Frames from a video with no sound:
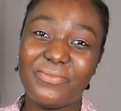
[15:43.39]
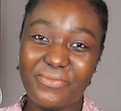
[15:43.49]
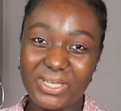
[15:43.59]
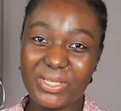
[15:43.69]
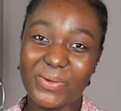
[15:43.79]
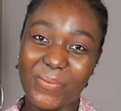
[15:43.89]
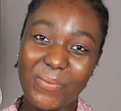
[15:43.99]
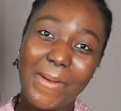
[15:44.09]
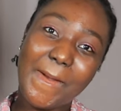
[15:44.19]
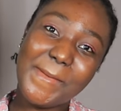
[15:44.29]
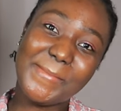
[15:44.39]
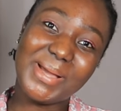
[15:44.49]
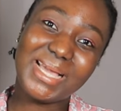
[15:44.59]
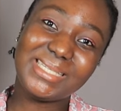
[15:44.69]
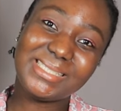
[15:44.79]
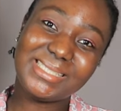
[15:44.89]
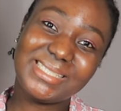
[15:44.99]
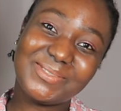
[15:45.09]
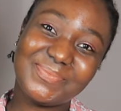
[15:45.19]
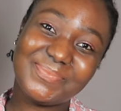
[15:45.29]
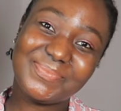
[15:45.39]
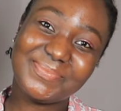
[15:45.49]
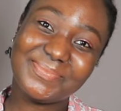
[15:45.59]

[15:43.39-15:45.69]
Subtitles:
video. Bye.